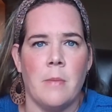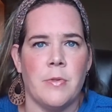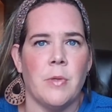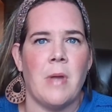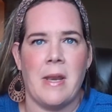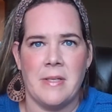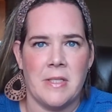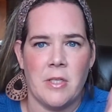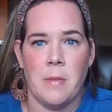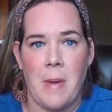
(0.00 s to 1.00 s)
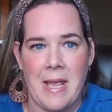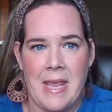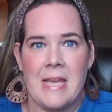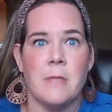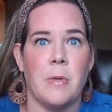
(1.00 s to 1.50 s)
So not necessarily by
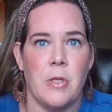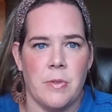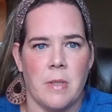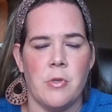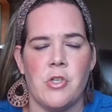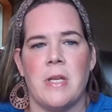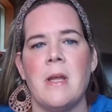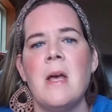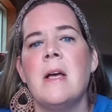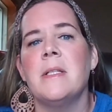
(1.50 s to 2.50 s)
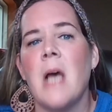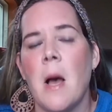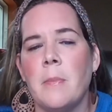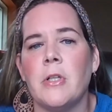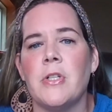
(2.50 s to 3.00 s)
hand, but using a machine.
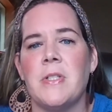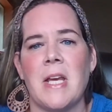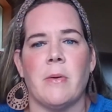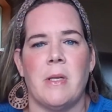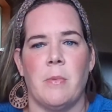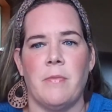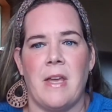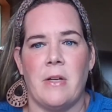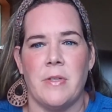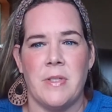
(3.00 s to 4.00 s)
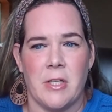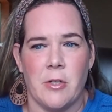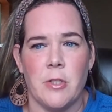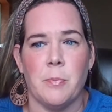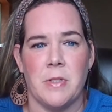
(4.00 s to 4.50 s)
Tumblers decorated with vinyl
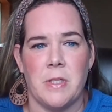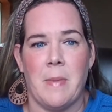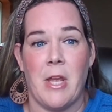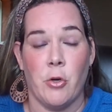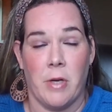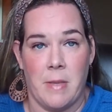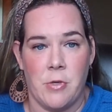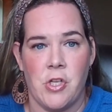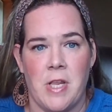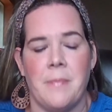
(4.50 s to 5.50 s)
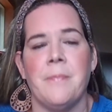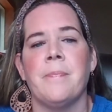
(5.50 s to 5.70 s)
stickers printed by a Cricut machine.